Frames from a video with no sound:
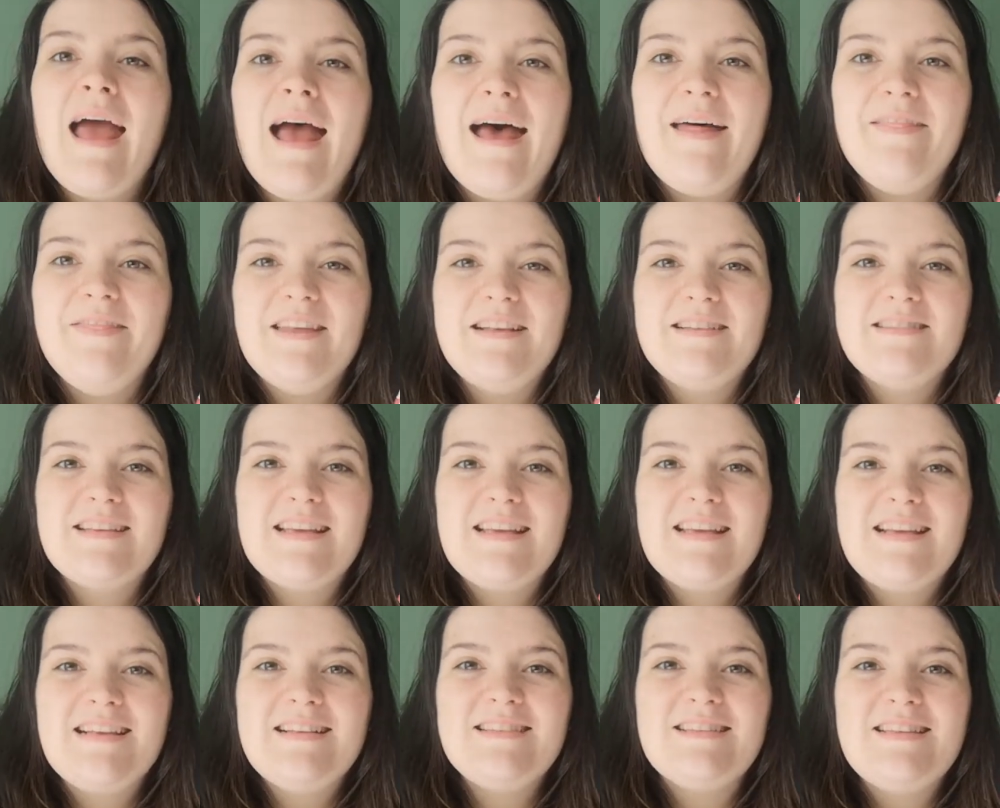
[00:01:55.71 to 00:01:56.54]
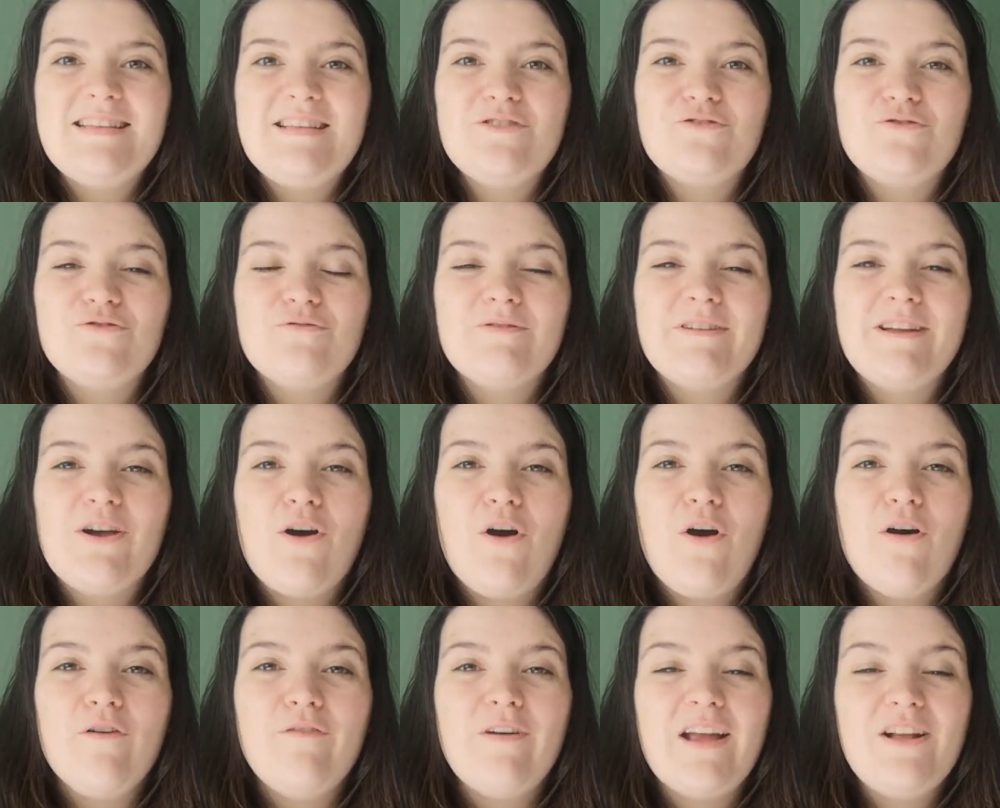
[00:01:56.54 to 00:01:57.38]
and this is the story
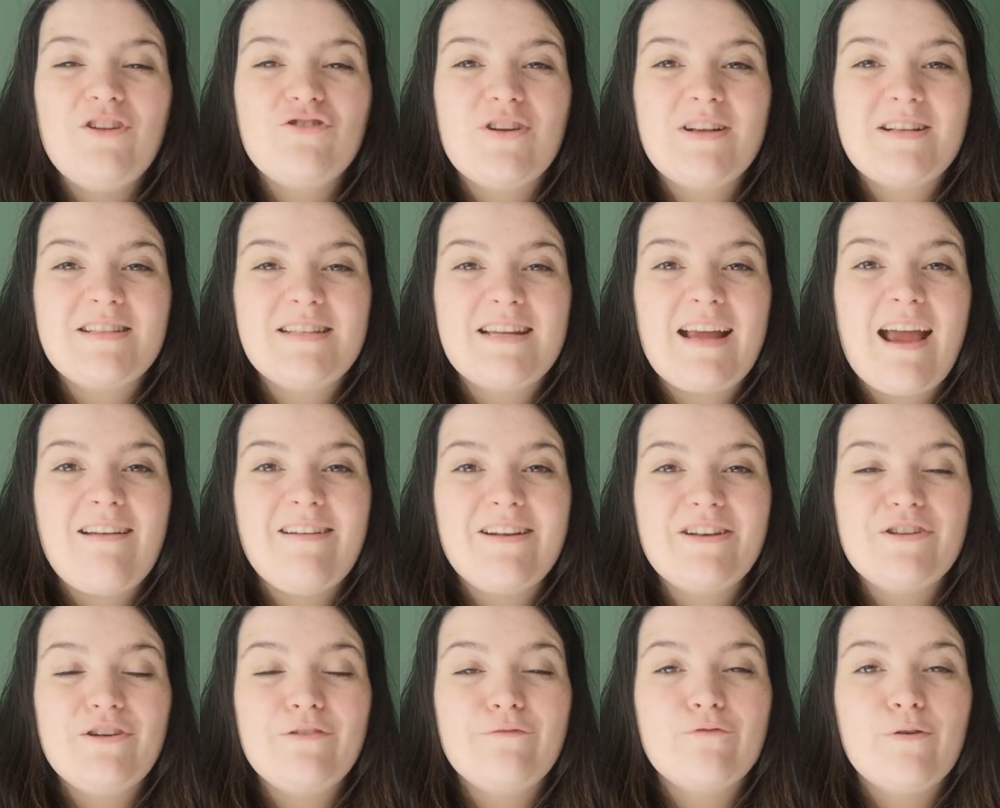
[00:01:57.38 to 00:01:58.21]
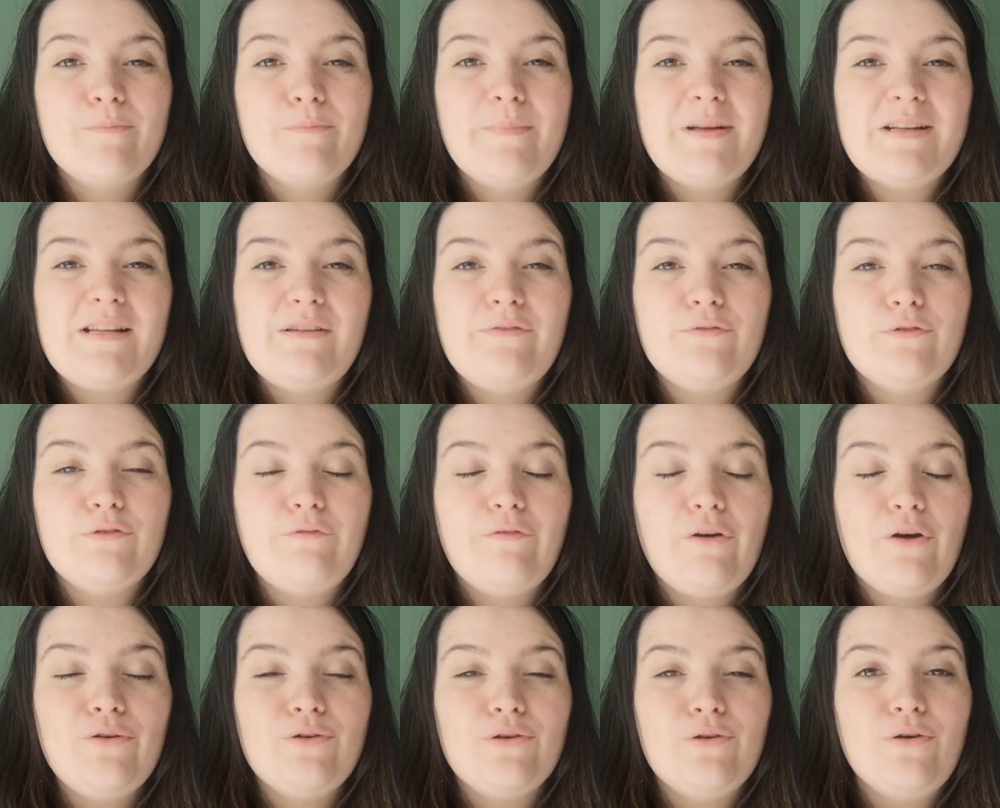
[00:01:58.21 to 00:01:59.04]
of a trickster character from medieval
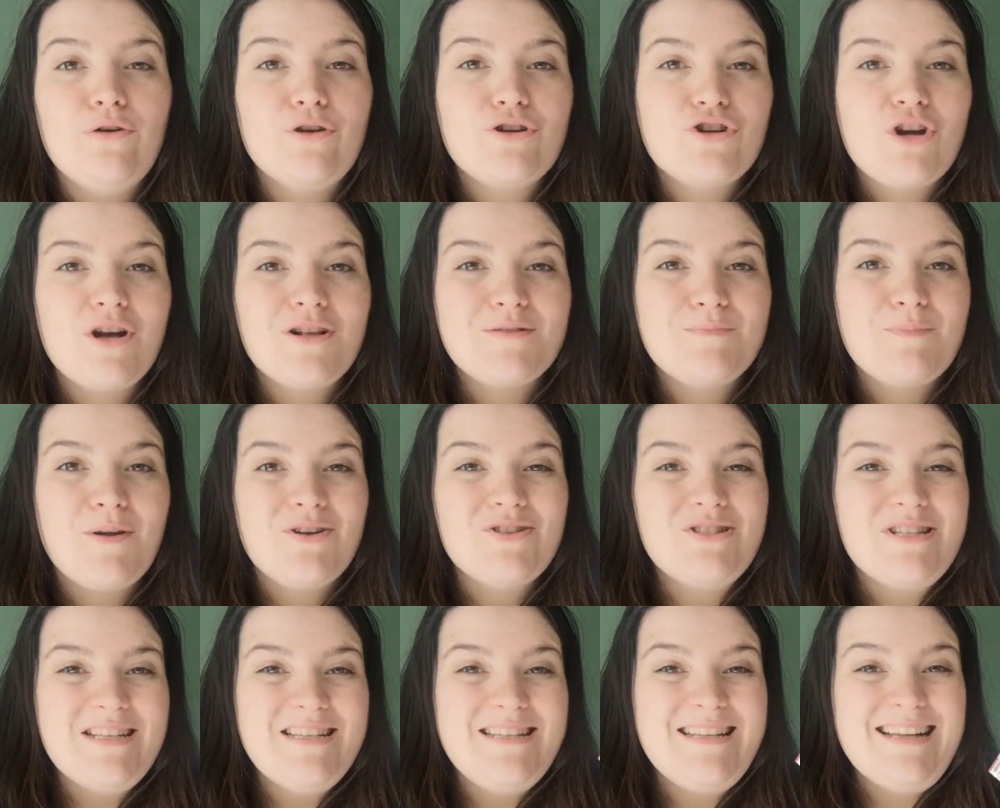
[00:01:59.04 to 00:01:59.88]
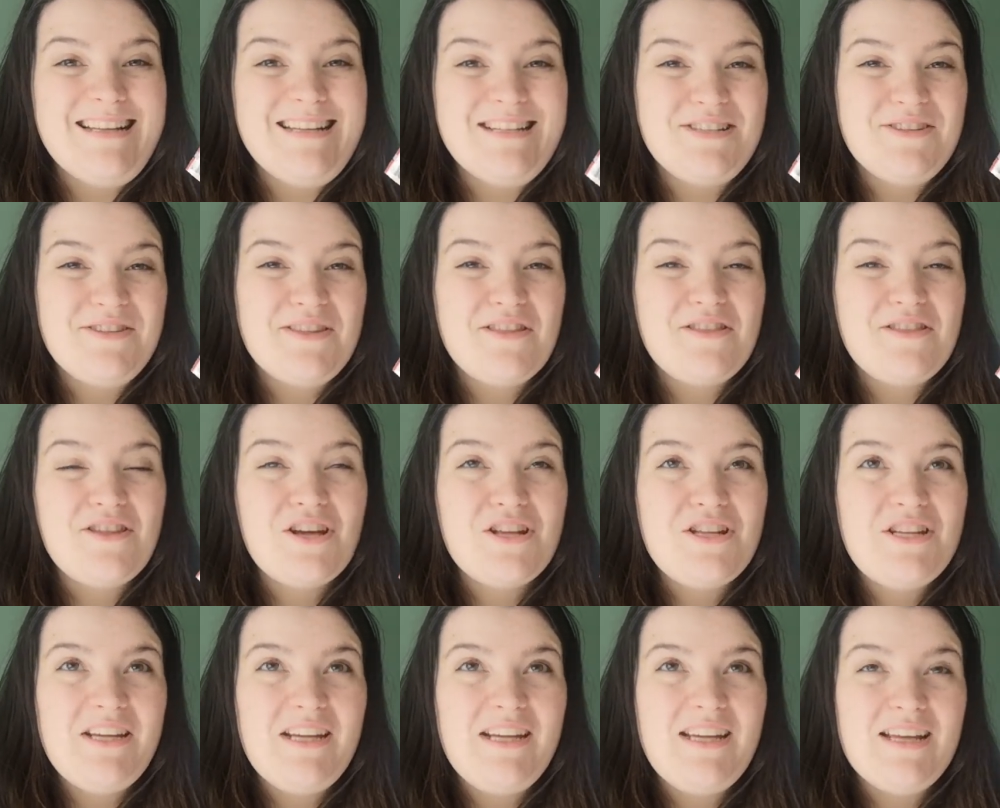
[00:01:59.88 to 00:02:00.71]
folklore transplanted into the
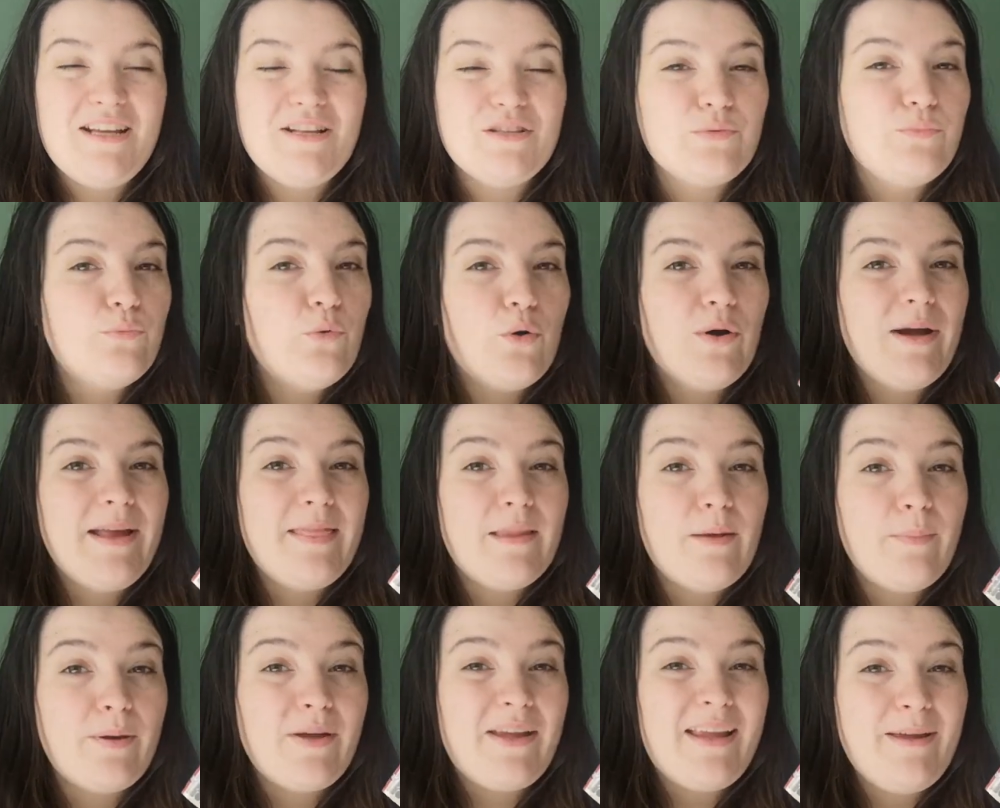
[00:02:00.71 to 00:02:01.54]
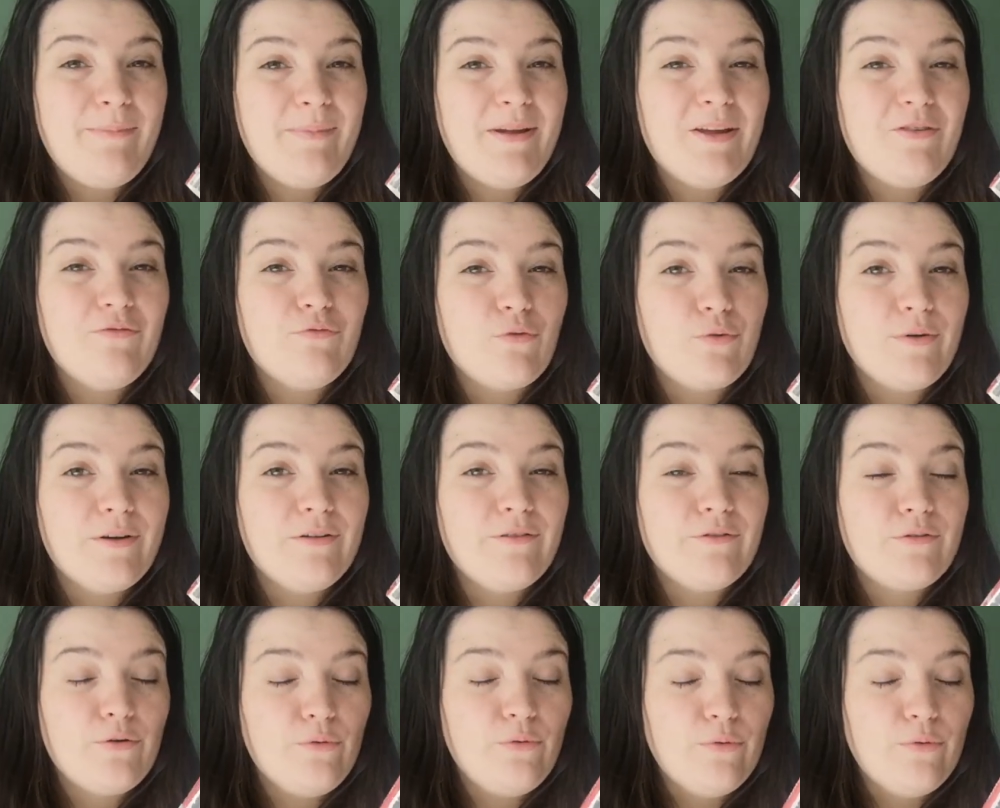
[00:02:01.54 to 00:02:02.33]
30 Years' War in the Bohemian Royal